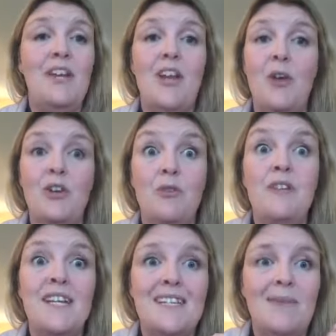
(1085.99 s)
You know, you
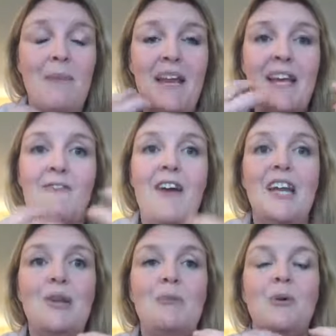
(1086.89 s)
need to make it
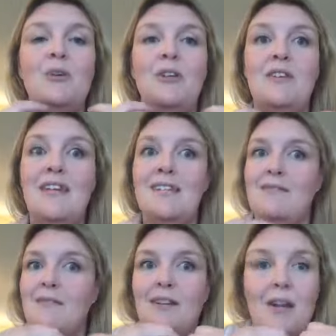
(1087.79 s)
valuable. You need
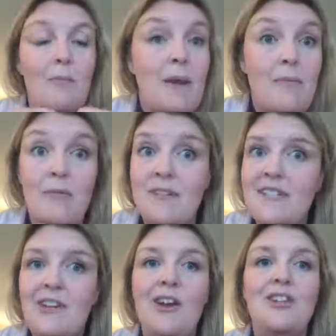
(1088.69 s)
to, you know, maybe
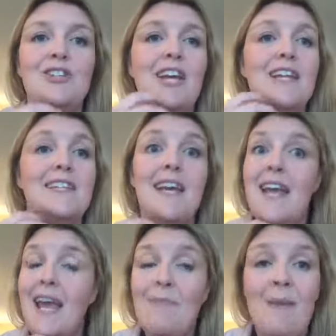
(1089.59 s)
research it.
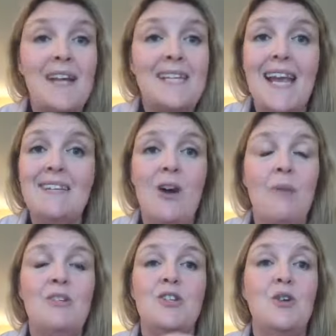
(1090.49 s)
It may take
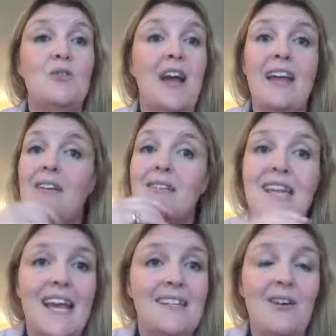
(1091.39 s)
time to do that. It'll
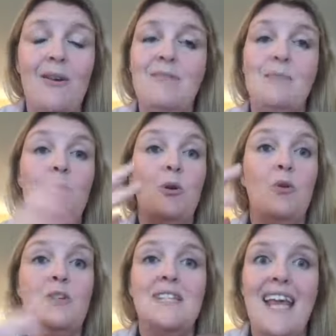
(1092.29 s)
take time to put it
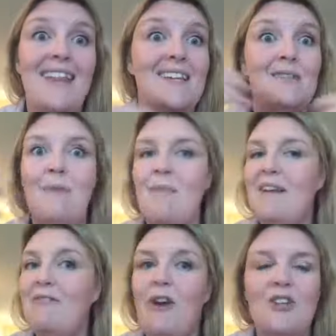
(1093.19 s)
all together, to
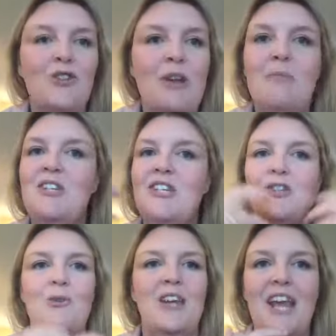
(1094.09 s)
maybe find your images,
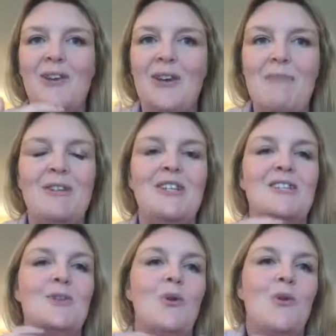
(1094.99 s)
create your
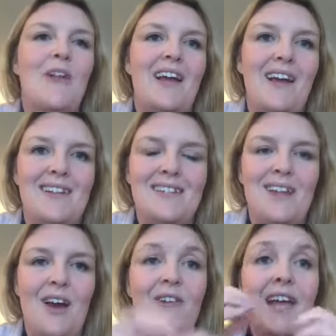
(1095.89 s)
images and all that kind of
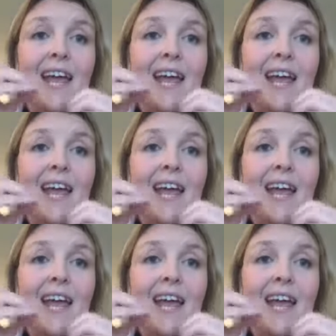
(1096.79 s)
stuff.